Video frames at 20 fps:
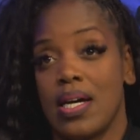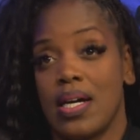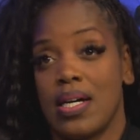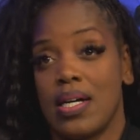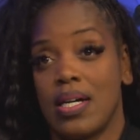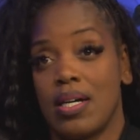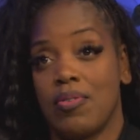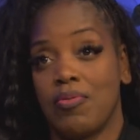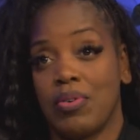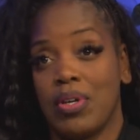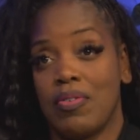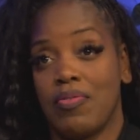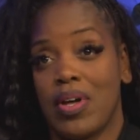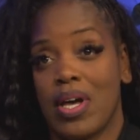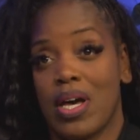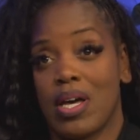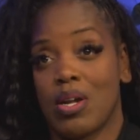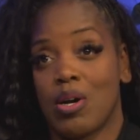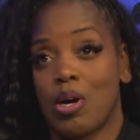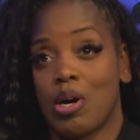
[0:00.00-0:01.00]
Um, we've
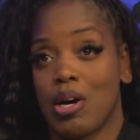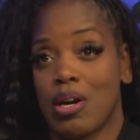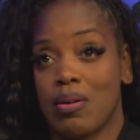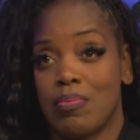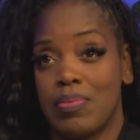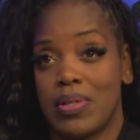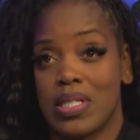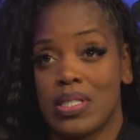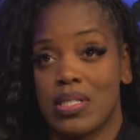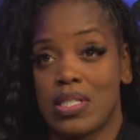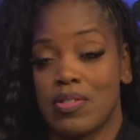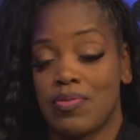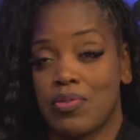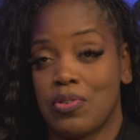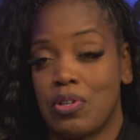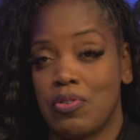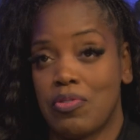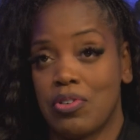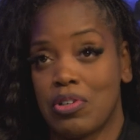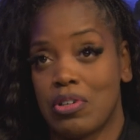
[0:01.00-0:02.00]
had our business
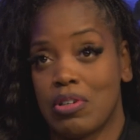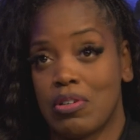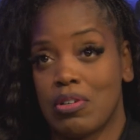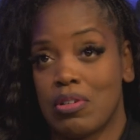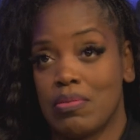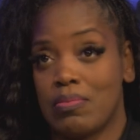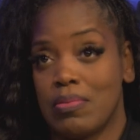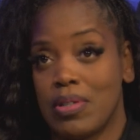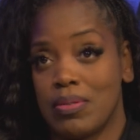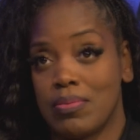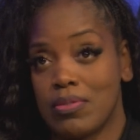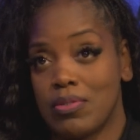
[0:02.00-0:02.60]
for over